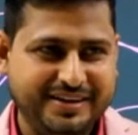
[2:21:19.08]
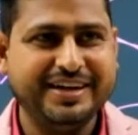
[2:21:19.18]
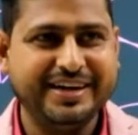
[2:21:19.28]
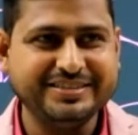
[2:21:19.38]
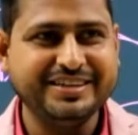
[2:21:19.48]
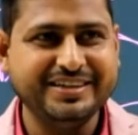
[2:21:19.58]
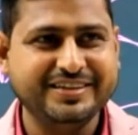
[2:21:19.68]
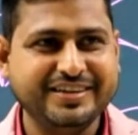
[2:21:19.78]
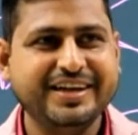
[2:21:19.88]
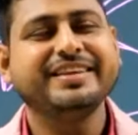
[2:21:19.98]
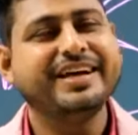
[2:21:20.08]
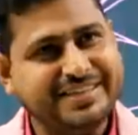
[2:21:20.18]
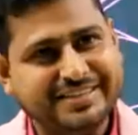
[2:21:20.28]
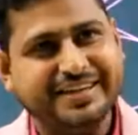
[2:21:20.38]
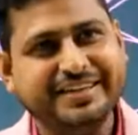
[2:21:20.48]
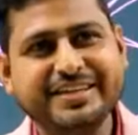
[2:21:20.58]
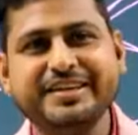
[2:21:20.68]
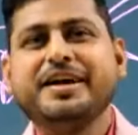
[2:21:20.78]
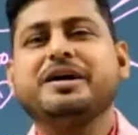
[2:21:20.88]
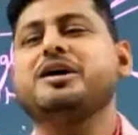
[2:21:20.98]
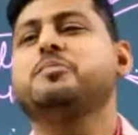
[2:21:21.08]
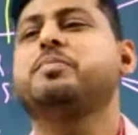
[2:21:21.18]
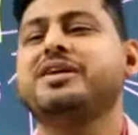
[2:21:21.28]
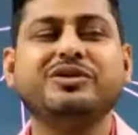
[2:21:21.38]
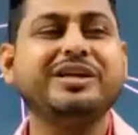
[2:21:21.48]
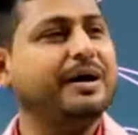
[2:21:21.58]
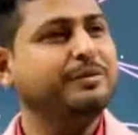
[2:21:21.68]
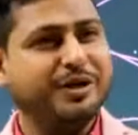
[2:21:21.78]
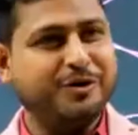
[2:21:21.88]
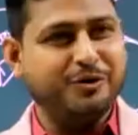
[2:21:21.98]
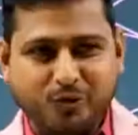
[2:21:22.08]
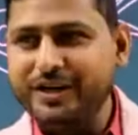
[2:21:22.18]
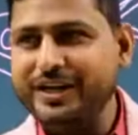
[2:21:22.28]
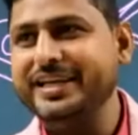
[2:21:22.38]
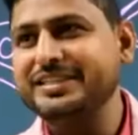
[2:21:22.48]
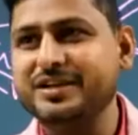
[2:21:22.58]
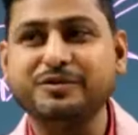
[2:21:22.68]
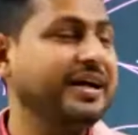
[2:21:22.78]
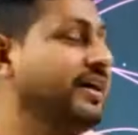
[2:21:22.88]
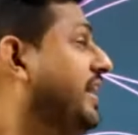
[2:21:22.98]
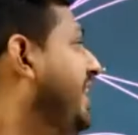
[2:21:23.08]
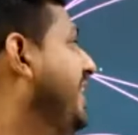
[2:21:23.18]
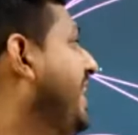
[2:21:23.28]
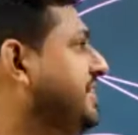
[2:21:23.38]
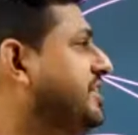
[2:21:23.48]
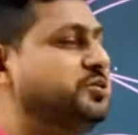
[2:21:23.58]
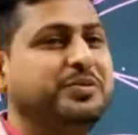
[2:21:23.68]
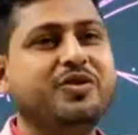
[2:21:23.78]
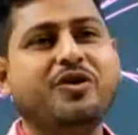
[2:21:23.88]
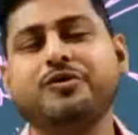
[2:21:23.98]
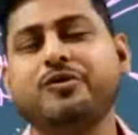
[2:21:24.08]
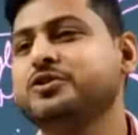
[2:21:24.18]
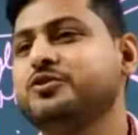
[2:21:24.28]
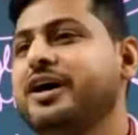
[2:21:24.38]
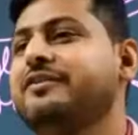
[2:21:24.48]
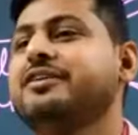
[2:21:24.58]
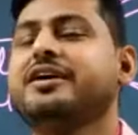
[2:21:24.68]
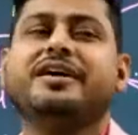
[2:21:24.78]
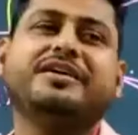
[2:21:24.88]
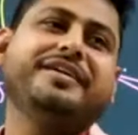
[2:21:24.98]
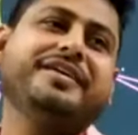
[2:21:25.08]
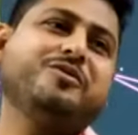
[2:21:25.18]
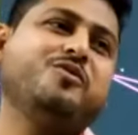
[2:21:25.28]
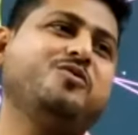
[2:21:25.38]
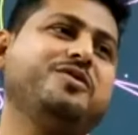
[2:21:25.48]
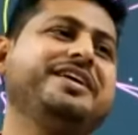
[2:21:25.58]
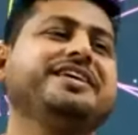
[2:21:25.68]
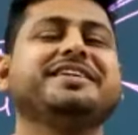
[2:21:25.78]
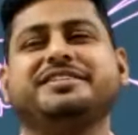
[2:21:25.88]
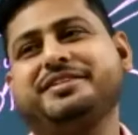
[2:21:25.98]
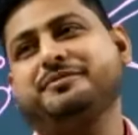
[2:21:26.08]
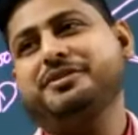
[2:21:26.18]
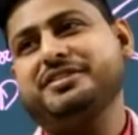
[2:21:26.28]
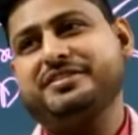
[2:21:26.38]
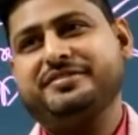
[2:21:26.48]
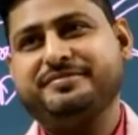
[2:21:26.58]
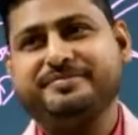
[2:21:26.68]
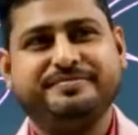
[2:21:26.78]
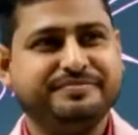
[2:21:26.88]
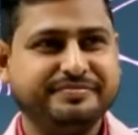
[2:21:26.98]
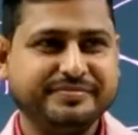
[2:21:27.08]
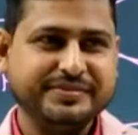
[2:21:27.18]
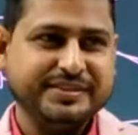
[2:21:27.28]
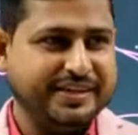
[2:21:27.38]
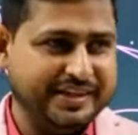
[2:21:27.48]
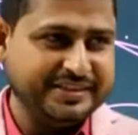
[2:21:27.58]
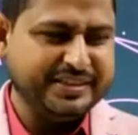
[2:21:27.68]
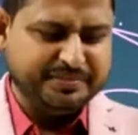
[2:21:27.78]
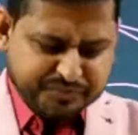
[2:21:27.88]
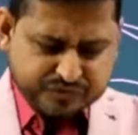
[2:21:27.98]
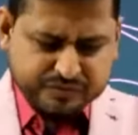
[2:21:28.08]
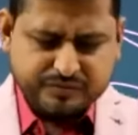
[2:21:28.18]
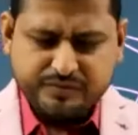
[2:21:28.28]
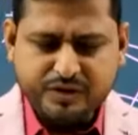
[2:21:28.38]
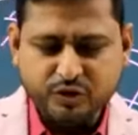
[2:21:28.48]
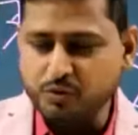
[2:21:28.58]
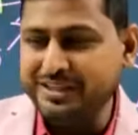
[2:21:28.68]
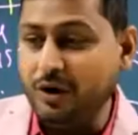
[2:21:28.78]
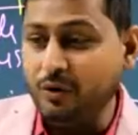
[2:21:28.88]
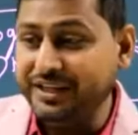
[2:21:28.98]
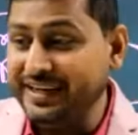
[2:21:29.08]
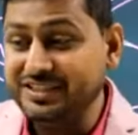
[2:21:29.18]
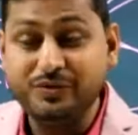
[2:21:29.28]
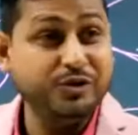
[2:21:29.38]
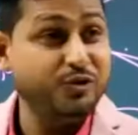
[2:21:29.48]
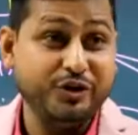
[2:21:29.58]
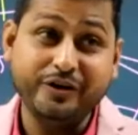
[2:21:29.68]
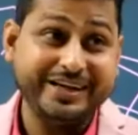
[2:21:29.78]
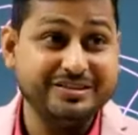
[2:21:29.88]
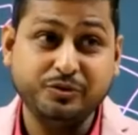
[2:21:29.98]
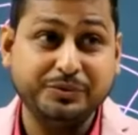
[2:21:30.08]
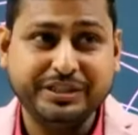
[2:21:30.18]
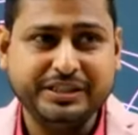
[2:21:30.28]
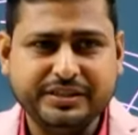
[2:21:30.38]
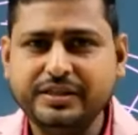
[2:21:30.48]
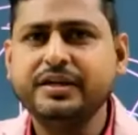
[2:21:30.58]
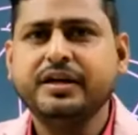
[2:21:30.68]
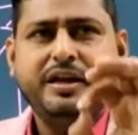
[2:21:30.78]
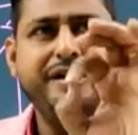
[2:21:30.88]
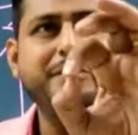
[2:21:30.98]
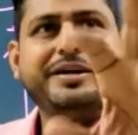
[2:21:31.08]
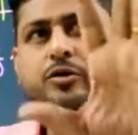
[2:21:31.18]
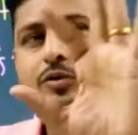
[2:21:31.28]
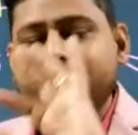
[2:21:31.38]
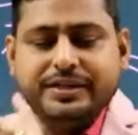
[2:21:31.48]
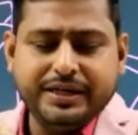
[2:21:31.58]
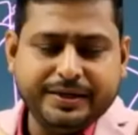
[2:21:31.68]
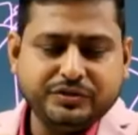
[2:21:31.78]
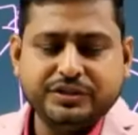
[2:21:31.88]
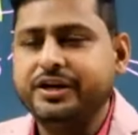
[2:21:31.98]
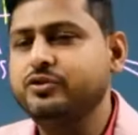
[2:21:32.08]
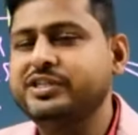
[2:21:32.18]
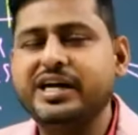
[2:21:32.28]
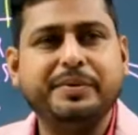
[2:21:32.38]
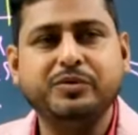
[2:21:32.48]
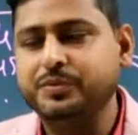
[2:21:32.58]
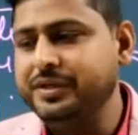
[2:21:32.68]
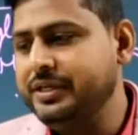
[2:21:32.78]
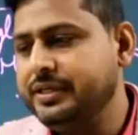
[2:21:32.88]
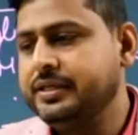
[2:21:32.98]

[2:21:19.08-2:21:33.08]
Understand? That is the reason companies will have their own DNS server and ISP will also have their own DNS servers. Understand? So without DNS server, you cannot access the website. Let me tell you one real time scenario which happened with me.